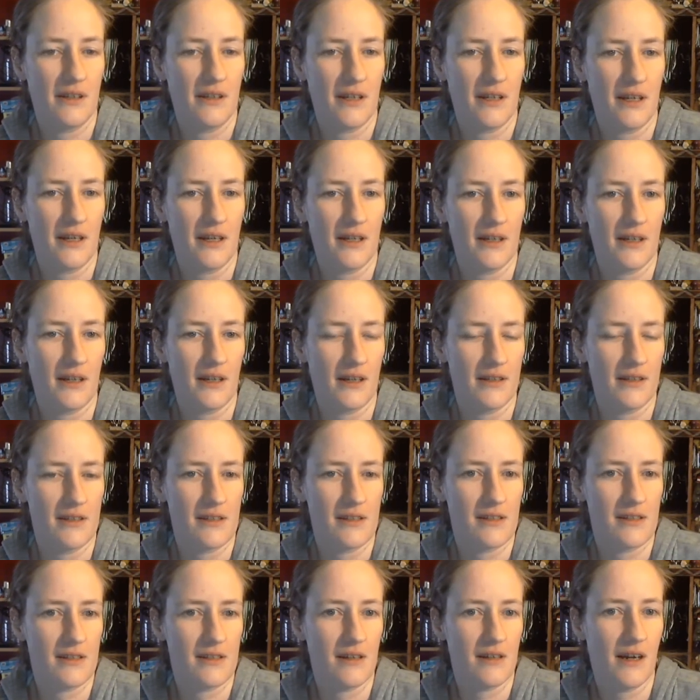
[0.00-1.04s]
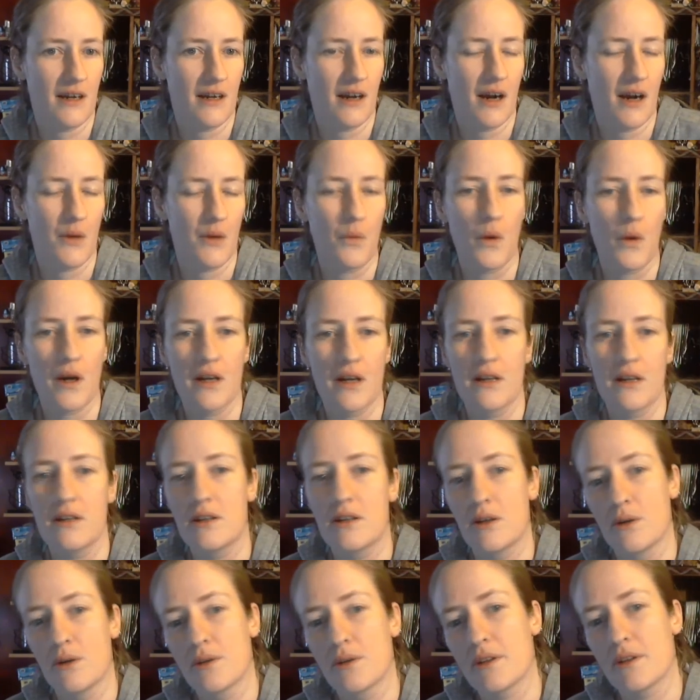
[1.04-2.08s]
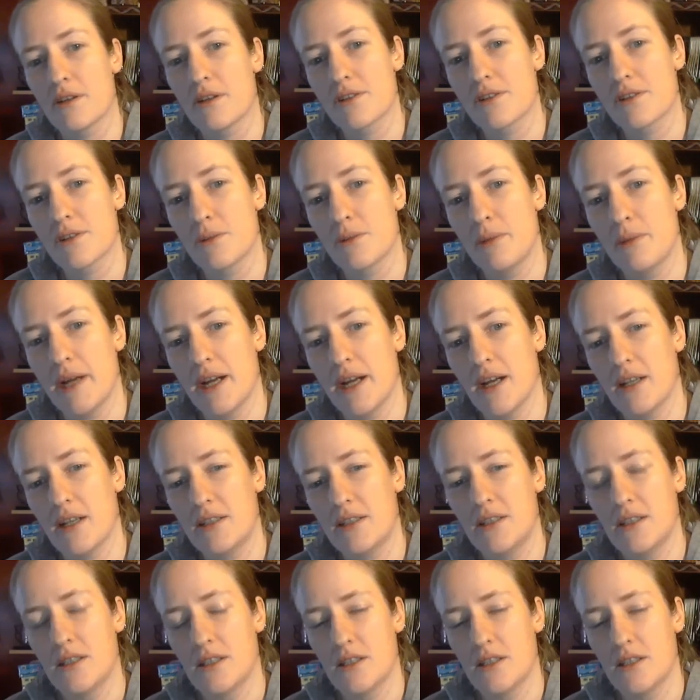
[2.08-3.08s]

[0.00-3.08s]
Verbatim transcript: and I just I, I wanted to go there so bad